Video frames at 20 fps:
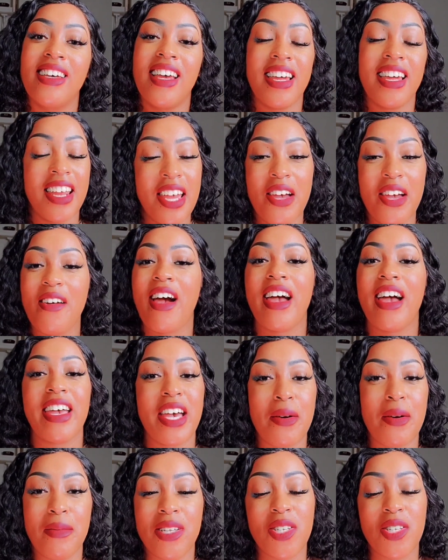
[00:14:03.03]
and here I
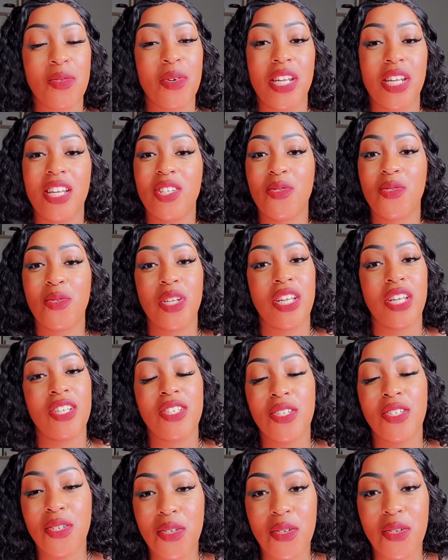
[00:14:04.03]
am in twenty
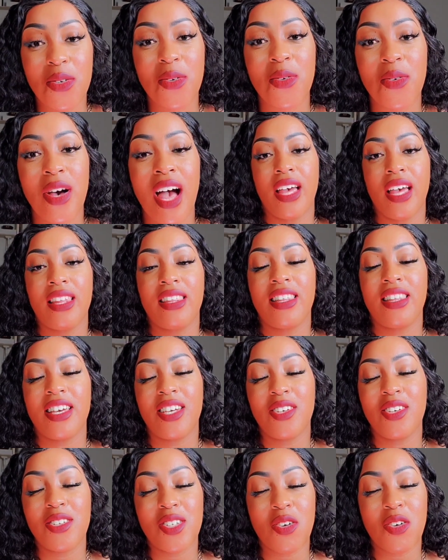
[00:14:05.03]
twenty-two.
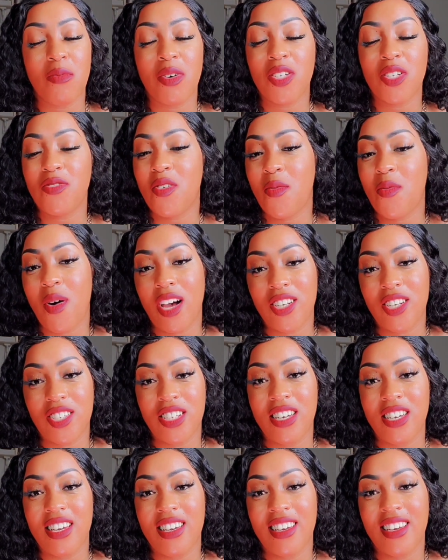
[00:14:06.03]
Thank you so much for
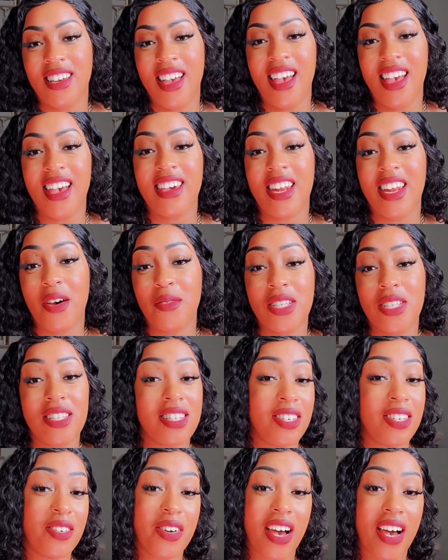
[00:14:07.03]
watching, and I will
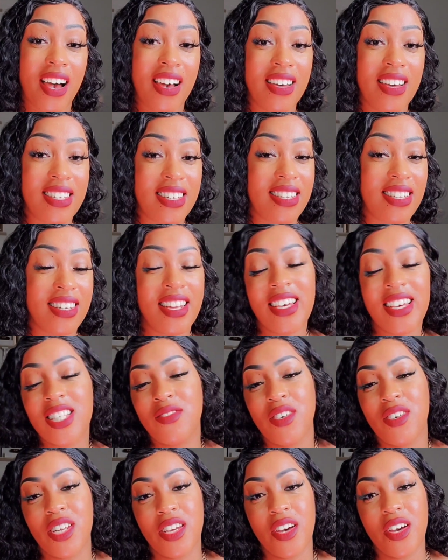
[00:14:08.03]
see you guys in the next
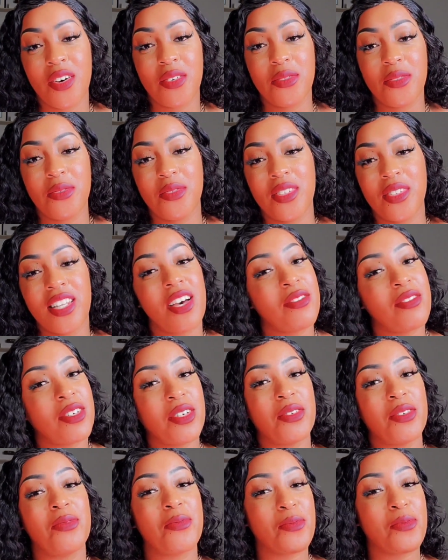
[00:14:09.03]
video. Love
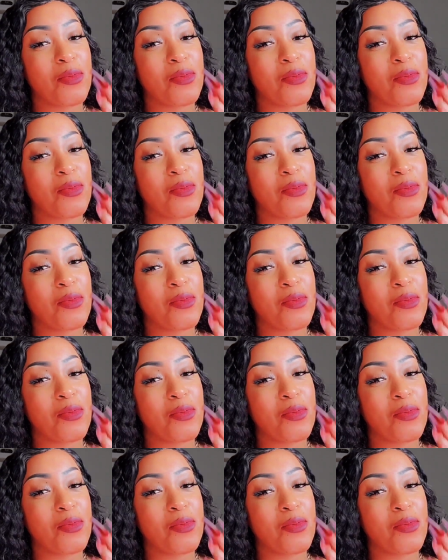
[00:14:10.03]
you.